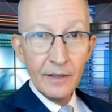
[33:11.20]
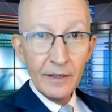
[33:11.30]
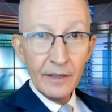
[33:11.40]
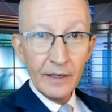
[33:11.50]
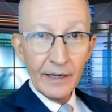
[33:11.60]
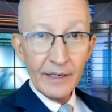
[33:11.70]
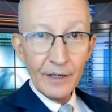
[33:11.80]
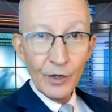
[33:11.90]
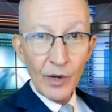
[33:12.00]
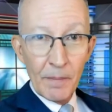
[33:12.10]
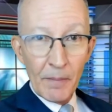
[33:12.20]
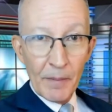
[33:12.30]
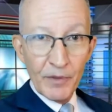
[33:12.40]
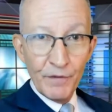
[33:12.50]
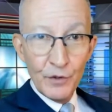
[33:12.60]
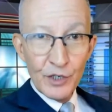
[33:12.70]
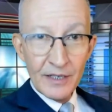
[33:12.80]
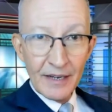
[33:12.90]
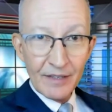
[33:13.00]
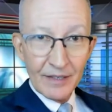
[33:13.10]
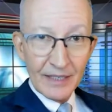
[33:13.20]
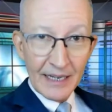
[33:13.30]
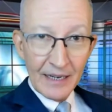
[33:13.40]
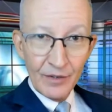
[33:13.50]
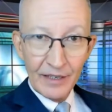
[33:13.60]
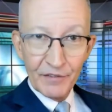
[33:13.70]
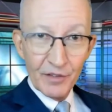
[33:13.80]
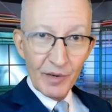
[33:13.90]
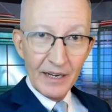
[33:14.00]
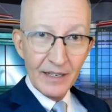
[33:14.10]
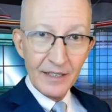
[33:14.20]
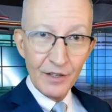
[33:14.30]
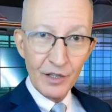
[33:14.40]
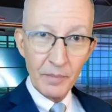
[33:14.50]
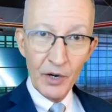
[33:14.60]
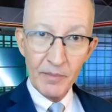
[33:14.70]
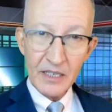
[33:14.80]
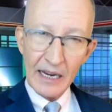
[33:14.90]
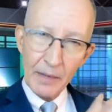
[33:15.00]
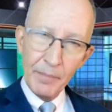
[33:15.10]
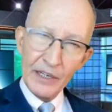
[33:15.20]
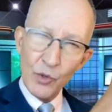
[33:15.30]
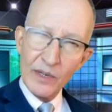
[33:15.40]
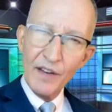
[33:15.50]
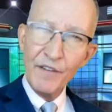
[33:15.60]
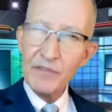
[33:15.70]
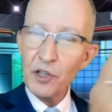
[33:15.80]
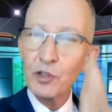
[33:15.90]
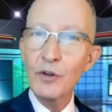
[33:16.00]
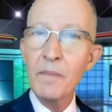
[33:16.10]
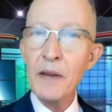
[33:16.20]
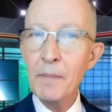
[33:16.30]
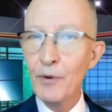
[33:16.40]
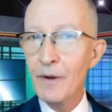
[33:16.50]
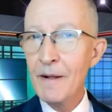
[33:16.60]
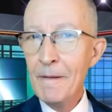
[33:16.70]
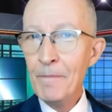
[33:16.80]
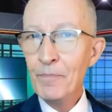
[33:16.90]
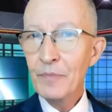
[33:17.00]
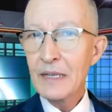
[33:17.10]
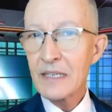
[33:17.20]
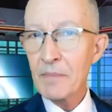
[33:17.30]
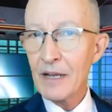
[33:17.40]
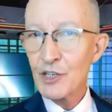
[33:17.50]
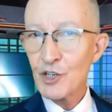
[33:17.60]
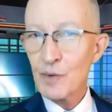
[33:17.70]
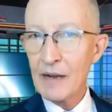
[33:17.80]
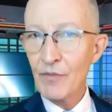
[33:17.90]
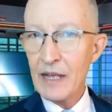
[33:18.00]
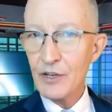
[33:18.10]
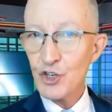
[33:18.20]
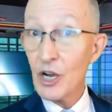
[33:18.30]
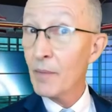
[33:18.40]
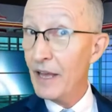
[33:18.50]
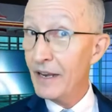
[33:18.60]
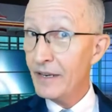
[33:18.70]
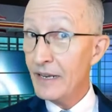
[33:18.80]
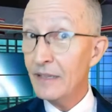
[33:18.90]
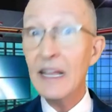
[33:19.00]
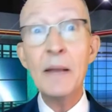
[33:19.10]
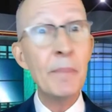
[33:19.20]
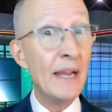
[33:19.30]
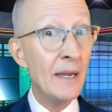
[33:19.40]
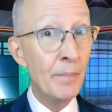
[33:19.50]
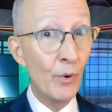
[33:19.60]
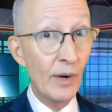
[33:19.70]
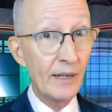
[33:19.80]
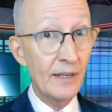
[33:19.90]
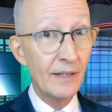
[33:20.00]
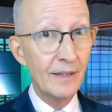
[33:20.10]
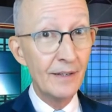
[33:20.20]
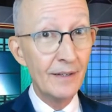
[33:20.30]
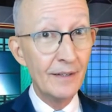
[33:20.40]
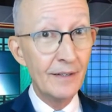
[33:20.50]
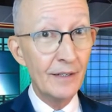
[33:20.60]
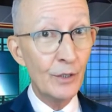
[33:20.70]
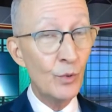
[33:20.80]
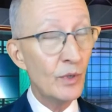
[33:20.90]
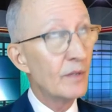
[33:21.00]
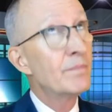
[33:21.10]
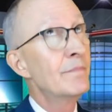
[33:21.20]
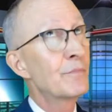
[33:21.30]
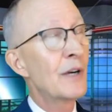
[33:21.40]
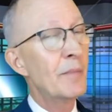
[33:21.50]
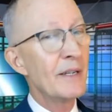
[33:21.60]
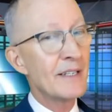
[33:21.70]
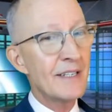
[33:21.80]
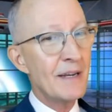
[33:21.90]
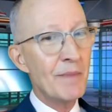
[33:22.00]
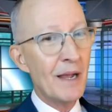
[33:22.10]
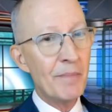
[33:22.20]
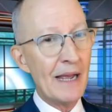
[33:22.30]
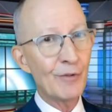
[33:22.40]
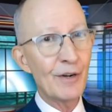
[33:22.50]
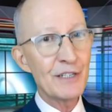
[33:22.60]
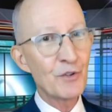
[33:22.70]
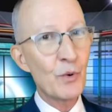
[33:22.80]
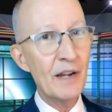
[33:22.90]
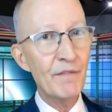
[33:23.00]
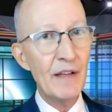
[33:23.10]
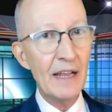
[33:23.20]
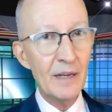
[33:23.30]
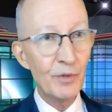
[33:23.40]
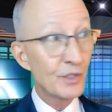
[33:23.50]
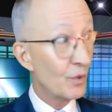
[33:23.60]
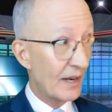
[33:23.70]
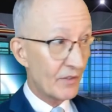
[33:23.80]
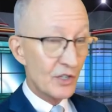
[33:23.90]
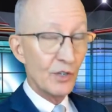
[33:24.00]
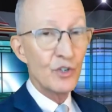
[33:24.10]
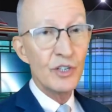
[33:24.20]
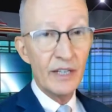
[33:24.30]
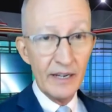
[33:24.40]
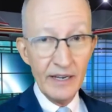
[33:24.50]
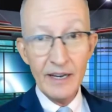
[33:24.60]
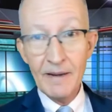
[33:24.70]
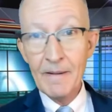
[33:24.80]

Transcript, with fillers: and I can go up, up, up the food chain, down, down, down, left and right into other departments. I can pick 25 to 30 people that somehow surround that job, that need, that pain point, who would probably see my background as quite valuable to whatever solution they need.